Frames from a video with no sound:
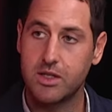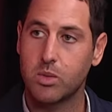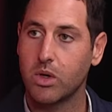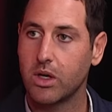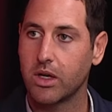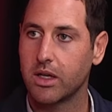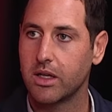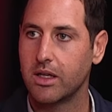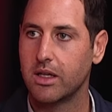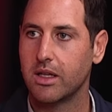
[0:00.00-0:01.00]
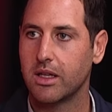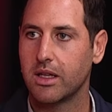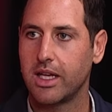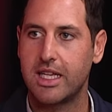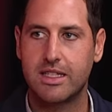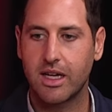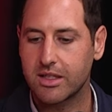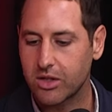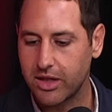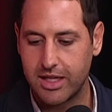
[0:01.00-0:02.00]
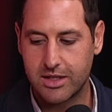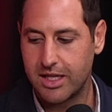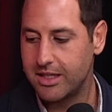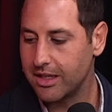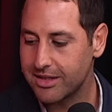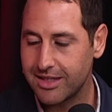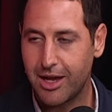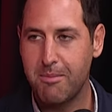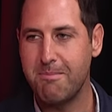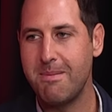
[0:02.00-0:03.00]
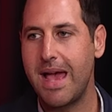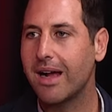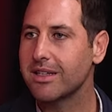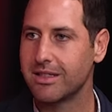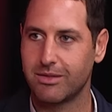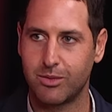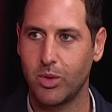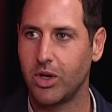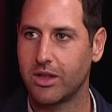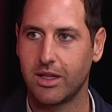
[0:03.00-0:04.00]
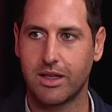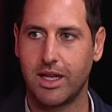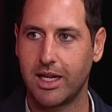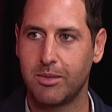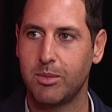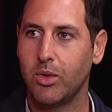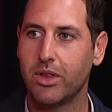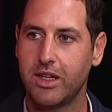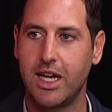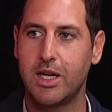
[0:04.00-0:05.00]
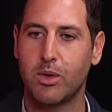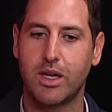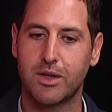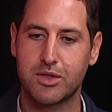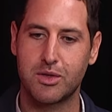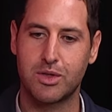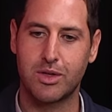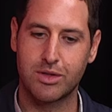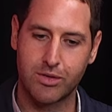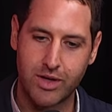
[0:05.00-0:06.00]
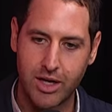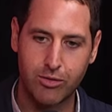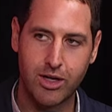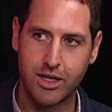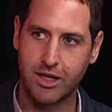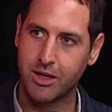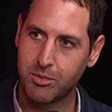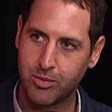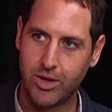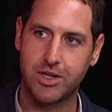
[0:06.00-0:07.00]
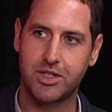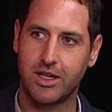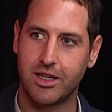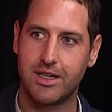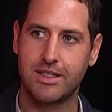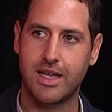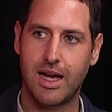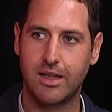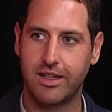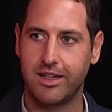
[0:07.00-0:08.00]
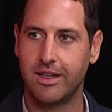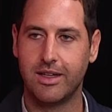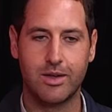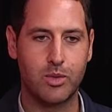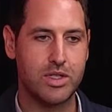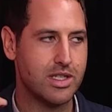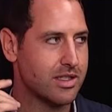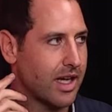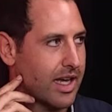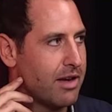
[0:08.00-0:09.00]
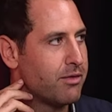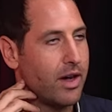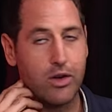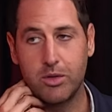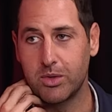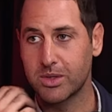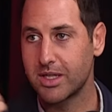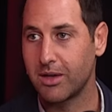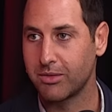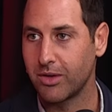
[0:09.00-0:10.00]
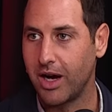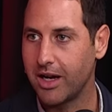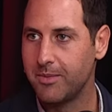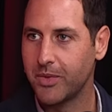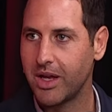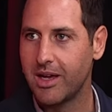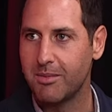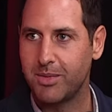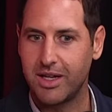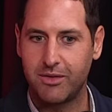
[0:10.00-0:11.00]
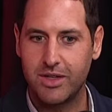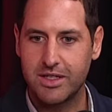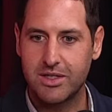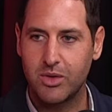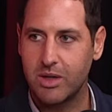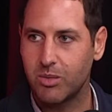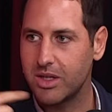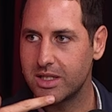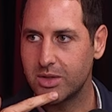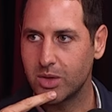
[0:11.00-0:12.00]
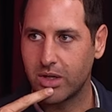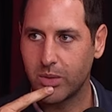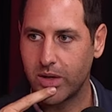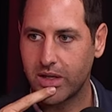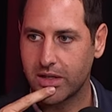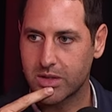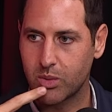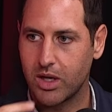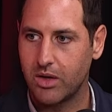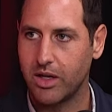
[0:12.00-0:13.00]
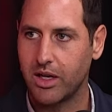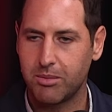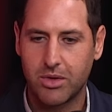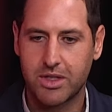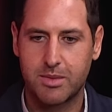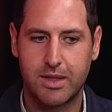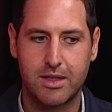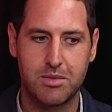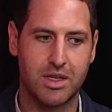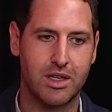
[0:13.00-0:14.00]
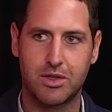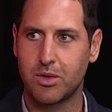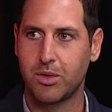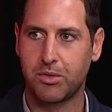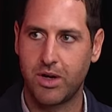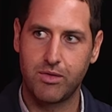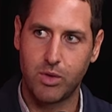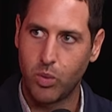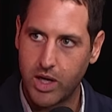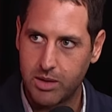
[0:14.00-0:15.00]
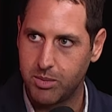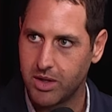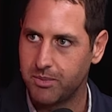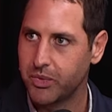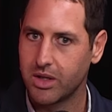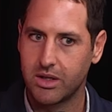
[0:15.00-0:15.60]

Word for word: his work. Yeah. Like he does this, he does a mountain of work that like more than anyone else in terms of gut running, pressure, tackling. I think it's just like which is like invaluable stuff, right? True. But if he's doing what he's doing on the weekend as well, and I'm not expecting him to kick two or three every week, but